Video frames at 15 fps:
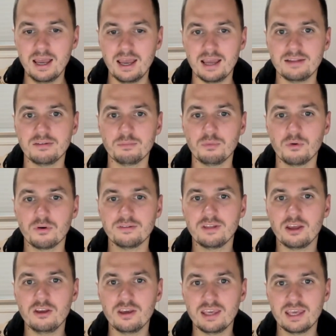It's important
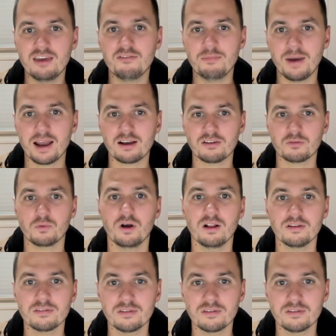that you give back as well.